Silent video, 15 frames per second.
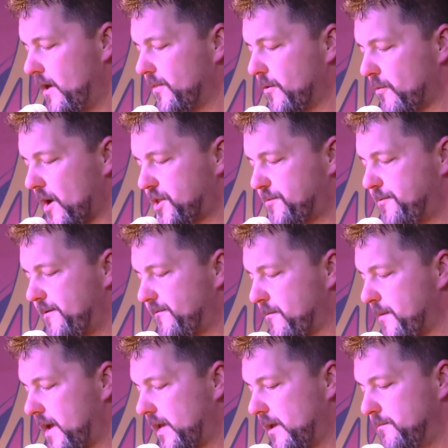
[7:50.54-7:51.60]
the recipe for
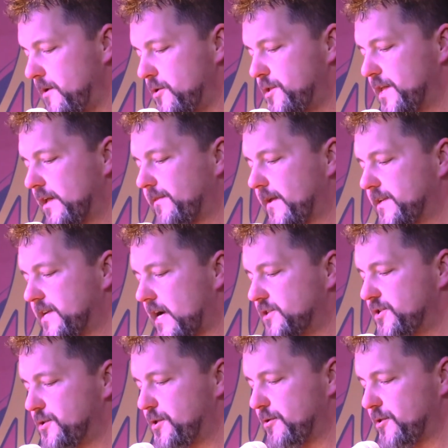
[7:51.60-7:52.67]
making music that
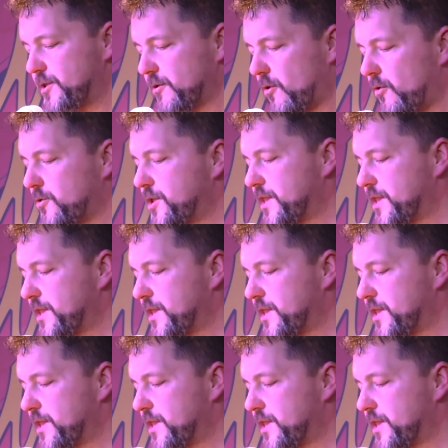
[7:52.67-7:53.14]
touches your soul,